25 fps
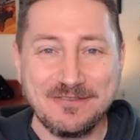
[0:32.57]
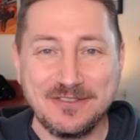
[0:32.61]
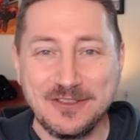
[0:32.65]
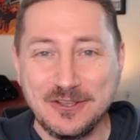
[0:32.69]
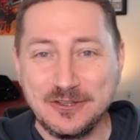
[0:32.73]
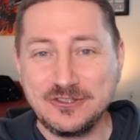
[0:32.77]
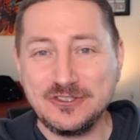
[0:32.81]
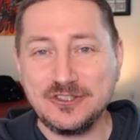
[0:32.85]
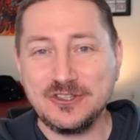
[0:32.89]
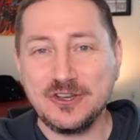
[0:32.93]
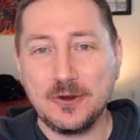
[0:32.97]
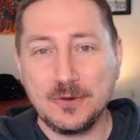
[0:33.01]
For
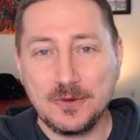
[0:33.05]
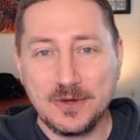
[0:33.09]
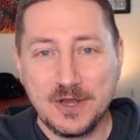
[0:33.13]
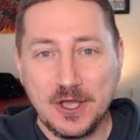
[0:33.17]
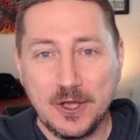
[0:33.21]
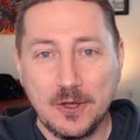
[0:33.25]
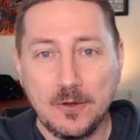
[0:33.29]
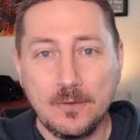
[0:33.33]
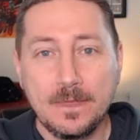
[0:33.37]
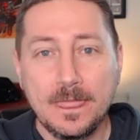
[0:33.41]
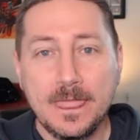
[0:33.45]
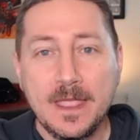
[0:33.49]
those you don't
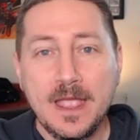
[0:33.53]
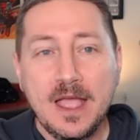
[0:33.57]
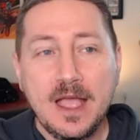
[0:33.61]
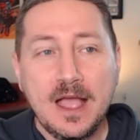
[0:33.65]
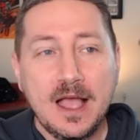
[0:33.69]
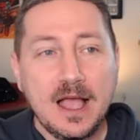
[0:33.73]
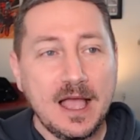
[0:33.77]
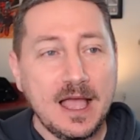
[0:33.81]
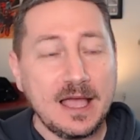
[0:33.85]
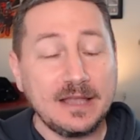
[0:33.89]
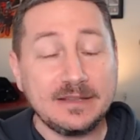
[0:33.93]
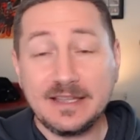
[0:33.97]
know,
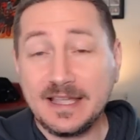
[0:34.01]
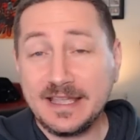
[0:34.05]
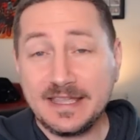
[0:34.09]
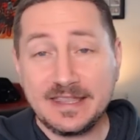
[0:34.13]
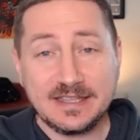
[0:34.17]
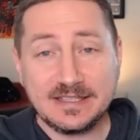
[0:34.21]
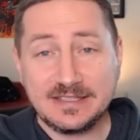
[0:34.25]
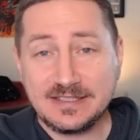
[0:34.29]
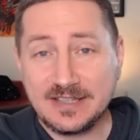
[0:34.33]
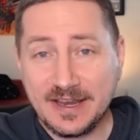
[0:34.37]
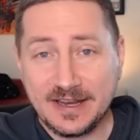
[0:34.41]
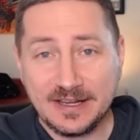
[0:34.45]
uh, like
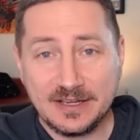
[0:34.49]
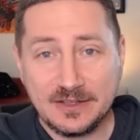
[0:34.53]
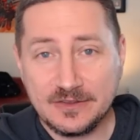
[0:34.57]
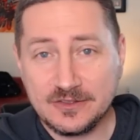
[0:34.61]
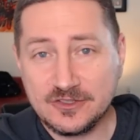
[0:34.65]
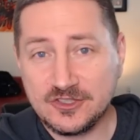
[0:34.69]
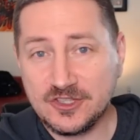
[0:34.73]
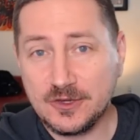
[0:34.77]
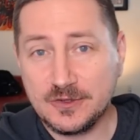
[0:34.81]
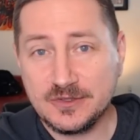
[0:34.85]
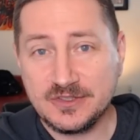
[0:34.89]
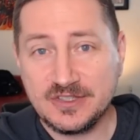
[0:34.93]
the title of the
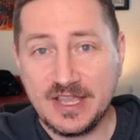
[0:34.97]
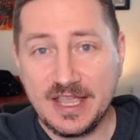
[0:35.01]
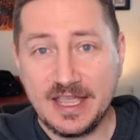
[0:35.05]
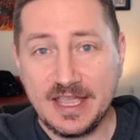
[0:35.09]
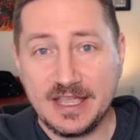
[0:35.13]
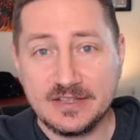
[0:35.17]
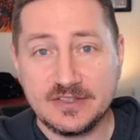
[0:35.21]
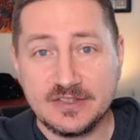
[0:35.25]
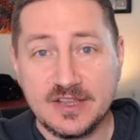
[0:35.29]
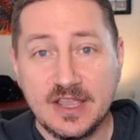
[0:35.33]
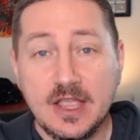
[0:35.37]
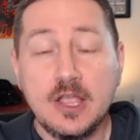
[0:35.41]
show
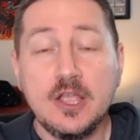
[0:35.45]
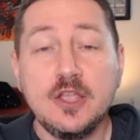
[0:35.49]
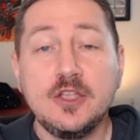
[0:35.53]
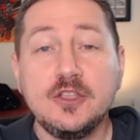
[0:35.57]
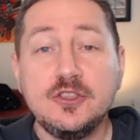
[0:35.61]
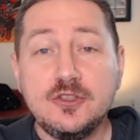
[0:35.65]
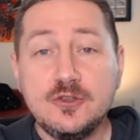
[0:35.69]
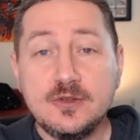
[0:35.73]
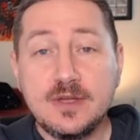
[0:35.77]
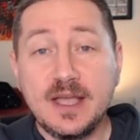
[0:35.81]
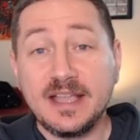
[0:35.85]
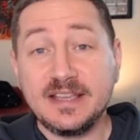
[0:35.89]
says,
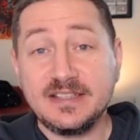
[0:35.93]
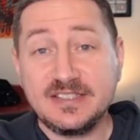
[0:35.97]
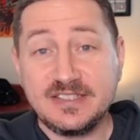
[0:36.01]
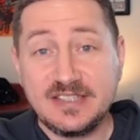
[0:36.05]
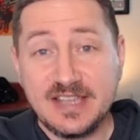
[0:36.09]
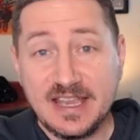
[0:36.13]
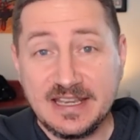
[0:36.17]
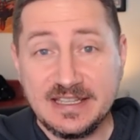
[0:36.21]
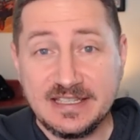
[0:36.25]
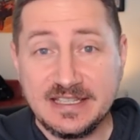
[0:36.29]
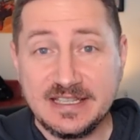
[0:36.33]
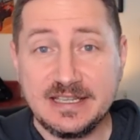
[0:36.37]
you guys
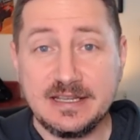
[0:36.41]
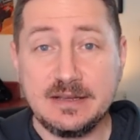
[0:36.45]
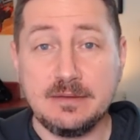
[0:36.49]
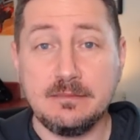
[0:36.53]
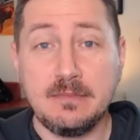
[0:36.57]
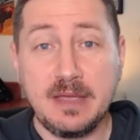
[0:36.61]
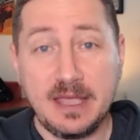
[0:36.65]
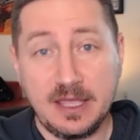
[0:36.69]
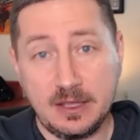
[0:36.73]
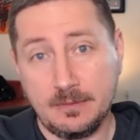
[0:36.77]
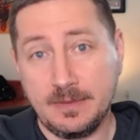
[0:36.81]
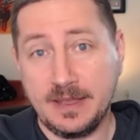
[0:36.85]
send in
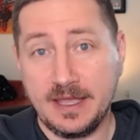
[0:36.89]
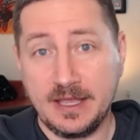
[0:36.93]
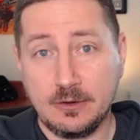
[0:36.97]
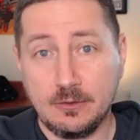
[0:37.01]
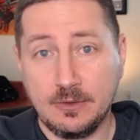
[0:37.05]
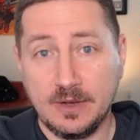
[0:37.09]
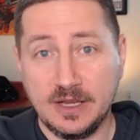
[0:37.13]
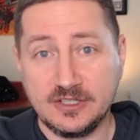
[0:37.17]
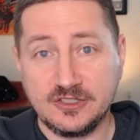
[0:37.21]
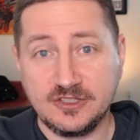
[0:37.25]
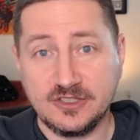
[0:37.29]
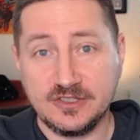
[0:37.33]
mailbag
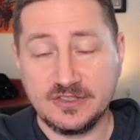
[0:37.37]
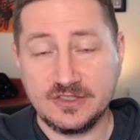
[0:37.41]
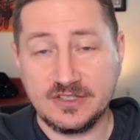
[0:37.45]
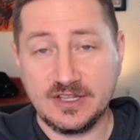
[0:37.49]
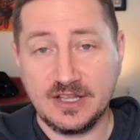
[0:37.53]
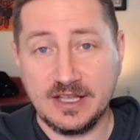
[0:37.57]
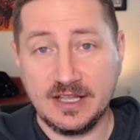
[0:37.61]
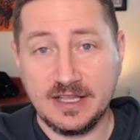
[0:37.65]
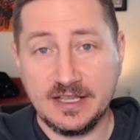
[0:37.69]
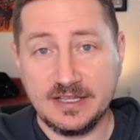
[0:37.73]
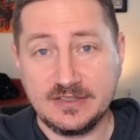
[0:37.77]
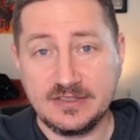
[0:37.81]
questions
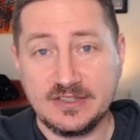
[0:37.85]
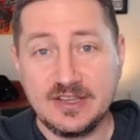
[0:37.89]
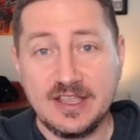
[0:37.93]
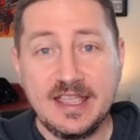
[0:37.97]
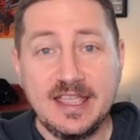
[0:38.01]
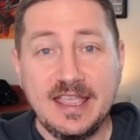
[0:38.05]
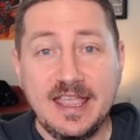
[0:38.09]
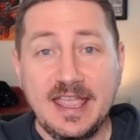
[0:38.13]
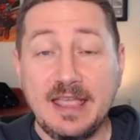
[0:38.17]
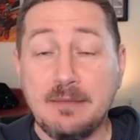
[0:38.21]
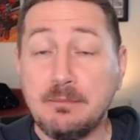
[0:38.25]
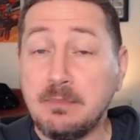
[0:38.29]
to us
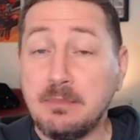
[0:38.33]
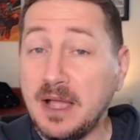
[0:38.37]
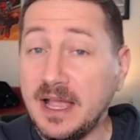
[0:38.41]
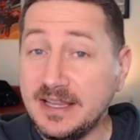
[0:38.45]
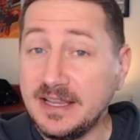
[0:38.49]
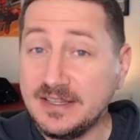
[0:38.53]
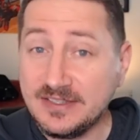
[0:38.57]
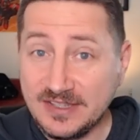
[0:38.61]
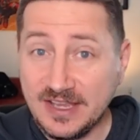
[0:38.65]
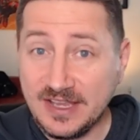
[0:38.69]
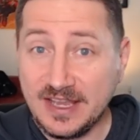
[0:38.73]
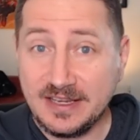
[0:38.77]
by
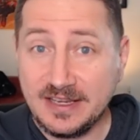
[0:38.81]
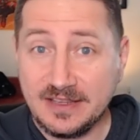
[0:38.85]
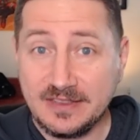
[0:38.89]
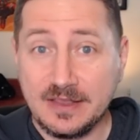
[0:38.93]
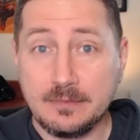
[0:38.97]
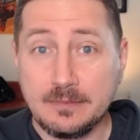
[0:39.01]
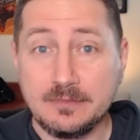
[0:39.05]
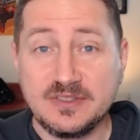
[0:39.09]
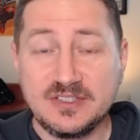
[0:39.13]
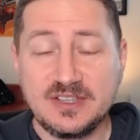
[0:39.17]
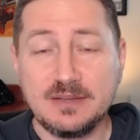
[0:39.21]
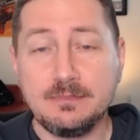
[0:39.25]
sending
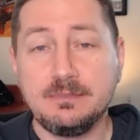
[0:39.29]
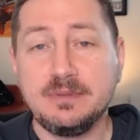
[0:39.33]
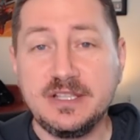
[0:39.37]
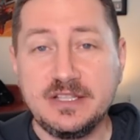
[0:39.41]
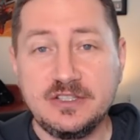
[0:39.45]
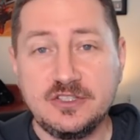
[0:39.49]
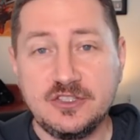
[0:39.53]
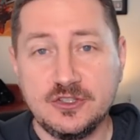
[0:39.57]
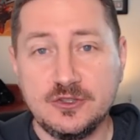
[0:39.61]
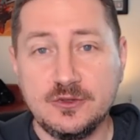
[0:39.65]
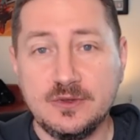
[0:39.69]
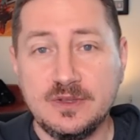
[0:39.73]
them simply
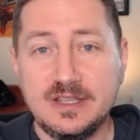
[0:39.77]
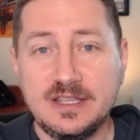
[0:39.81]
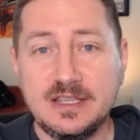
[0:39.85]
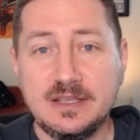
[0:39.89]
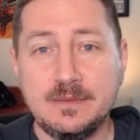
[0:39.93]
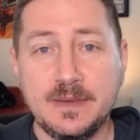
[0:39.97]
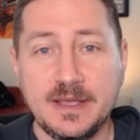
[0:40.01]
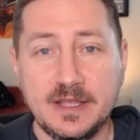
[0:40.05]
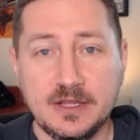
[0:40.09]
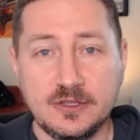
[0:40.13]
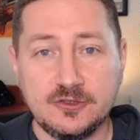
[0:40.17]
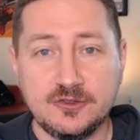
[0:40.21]
to the
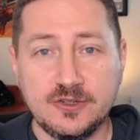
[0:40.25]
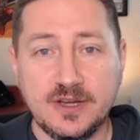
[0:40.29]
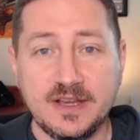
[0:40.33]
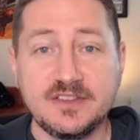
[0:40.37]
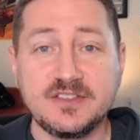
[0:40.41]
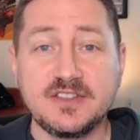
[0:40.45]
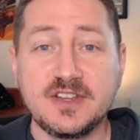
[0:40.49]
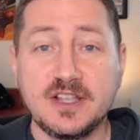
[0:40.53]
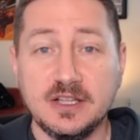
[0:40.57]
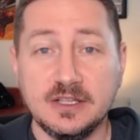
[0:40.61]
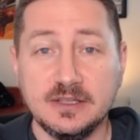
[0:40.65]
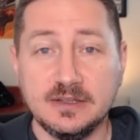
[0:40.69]
email
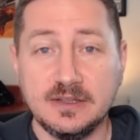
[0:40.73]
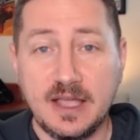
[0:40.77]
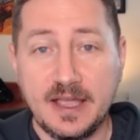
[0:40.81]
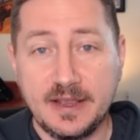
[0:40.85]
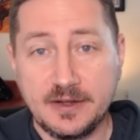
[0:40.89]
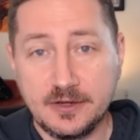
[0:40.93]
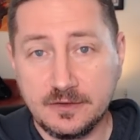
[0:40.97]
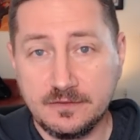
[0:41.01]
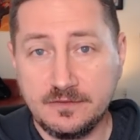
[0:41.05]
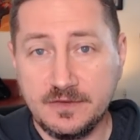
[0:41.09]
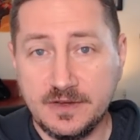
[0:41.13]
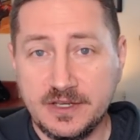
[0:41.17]
address
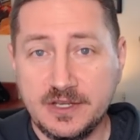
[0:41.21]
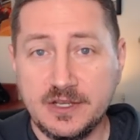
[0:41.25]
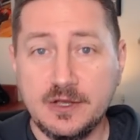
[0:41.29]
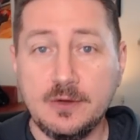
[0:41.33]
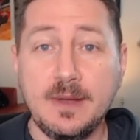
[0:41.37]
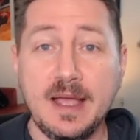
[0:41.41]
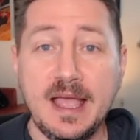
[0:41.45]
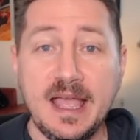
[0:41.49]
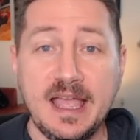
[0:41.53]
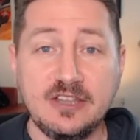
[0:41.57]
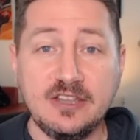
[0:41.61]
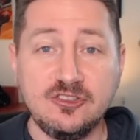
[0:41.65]

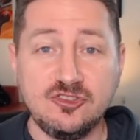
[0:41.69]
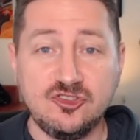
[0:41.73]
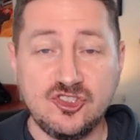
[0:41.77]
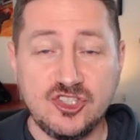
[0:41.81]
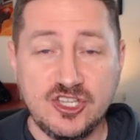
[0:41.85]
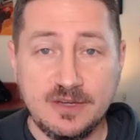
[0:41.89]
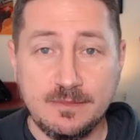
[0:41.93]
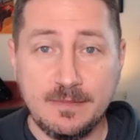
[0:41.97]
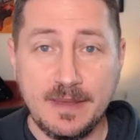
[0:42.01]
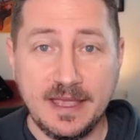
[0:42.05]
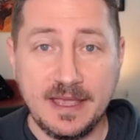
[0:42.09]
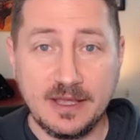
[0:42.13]
collidervideo at
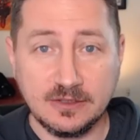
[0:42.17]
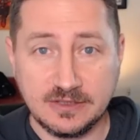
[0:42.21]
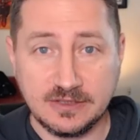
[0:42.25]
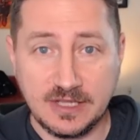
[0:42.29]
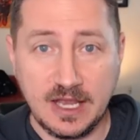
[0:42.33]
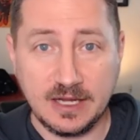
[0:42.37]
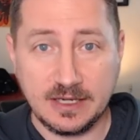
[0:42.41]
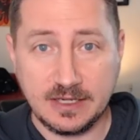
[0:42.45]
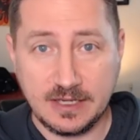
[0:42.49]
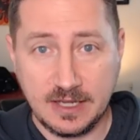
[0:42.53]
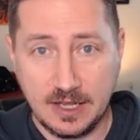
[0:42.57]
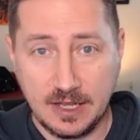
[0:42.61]

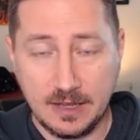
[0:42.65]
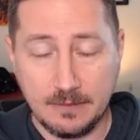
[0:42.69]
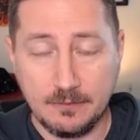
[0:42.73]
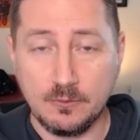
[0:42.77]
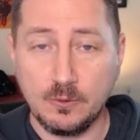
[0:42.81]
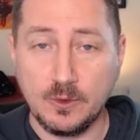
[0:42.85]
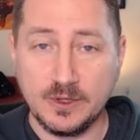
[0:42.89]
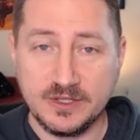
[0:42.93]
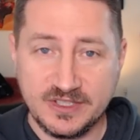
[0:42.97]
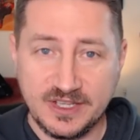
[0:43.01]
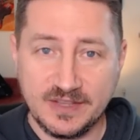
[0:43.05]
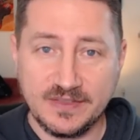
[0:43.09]

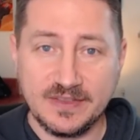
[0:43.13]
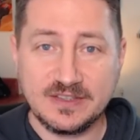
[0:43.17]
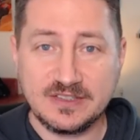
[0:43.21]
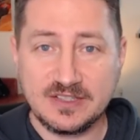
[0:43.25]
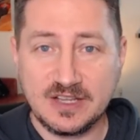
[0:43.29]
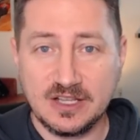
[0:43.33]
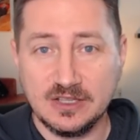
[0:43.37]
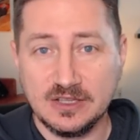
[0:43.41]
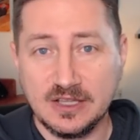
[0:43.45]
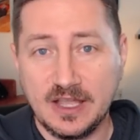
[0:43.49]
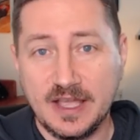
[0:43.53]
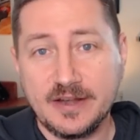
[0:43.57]
gmail.com. Once again, that's
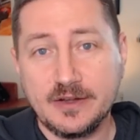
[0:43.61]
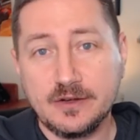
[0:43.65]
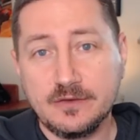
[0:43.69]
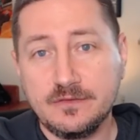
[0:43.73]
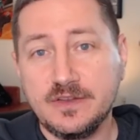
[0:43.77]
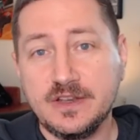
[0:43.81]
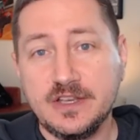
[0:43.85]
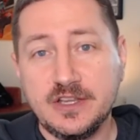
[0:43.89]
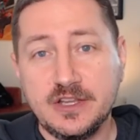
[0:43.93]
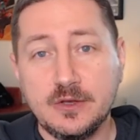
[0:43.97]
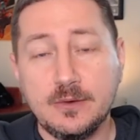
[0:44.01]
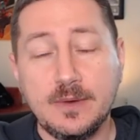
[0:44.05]

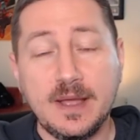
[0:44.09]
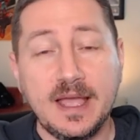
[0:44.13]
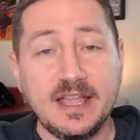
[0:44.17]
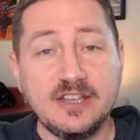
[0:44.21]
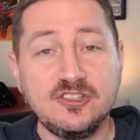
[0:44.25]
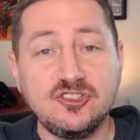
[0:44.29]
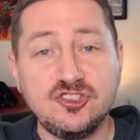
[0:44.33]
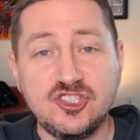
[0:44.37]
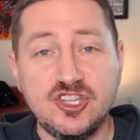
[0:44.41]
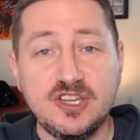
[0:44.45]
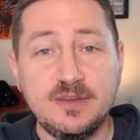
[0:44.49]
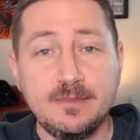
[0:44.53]
collidervideo
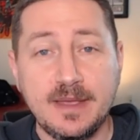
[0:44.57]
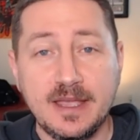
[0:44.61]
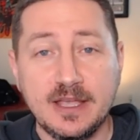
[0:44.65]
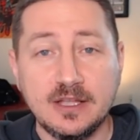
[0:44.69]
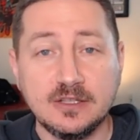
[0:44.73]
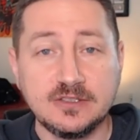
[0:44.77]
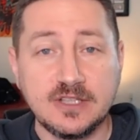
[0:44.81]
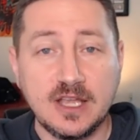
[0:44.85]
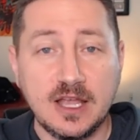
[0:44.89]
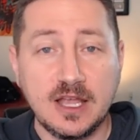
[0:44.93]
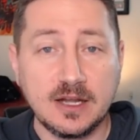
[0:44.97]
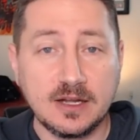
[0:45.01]
at
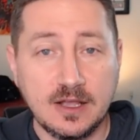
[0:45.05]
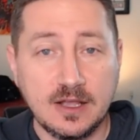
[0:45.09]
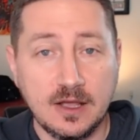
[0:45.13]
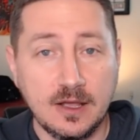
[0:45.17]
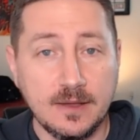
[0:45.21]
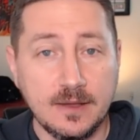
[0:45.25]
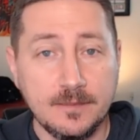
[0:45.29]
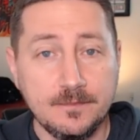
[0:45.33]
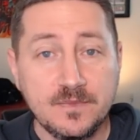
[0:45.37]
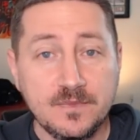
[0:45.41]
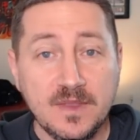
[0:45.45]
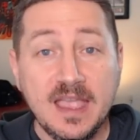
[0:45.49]

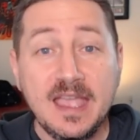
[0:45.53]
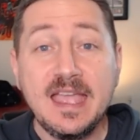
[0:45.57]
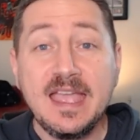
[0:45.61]
gmail.com.